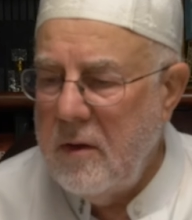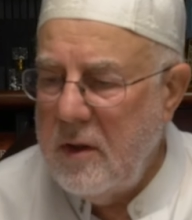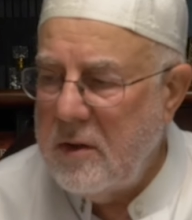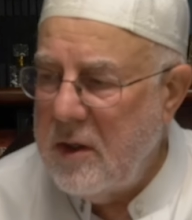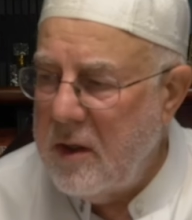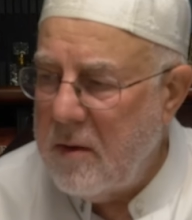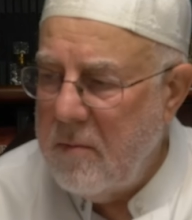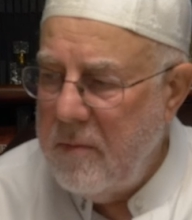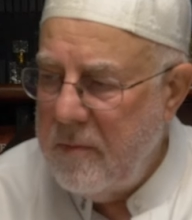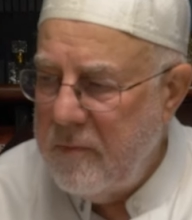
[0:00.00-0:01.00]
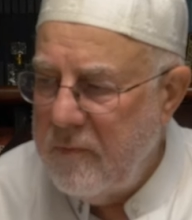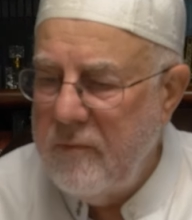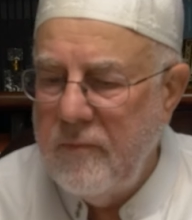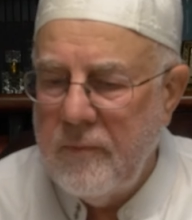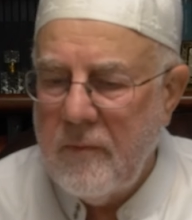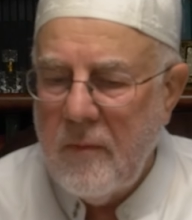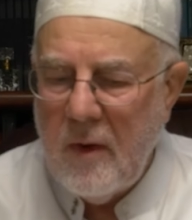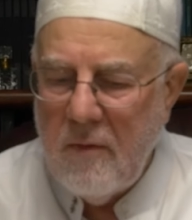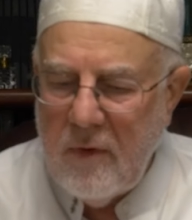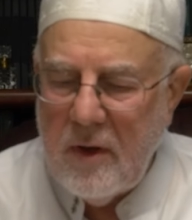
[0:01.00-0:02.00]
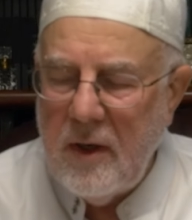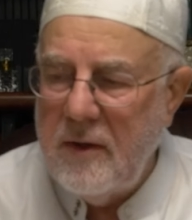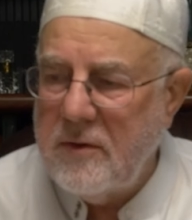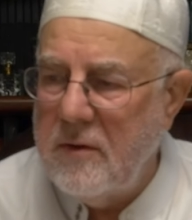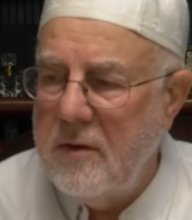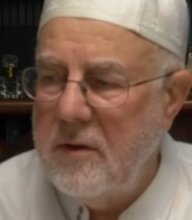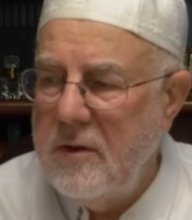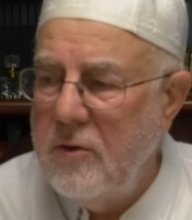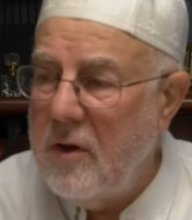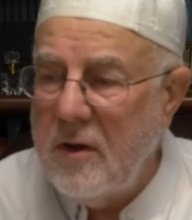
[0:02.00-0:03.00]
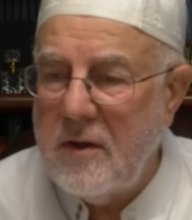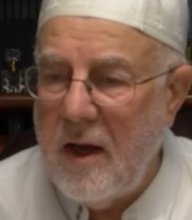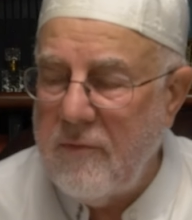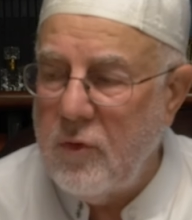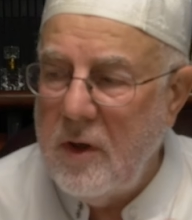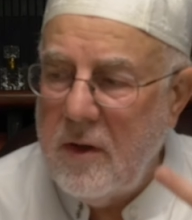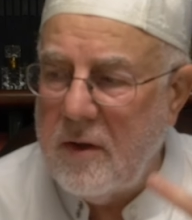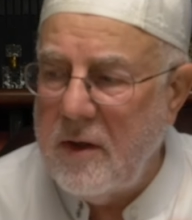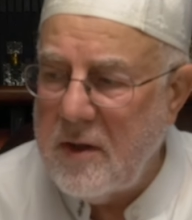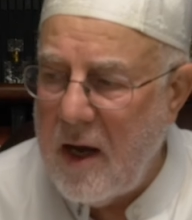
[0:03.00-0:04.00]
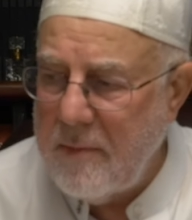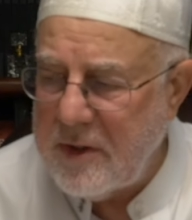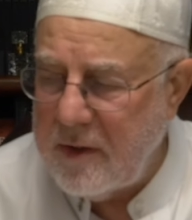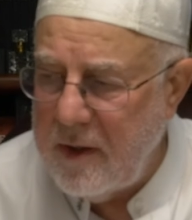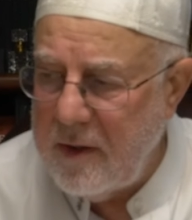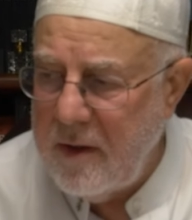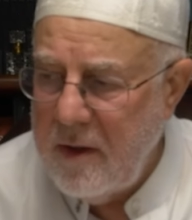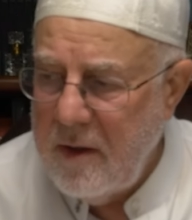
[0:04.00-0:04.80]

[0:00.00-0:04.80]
eating very little. You don't have to eat three times a day.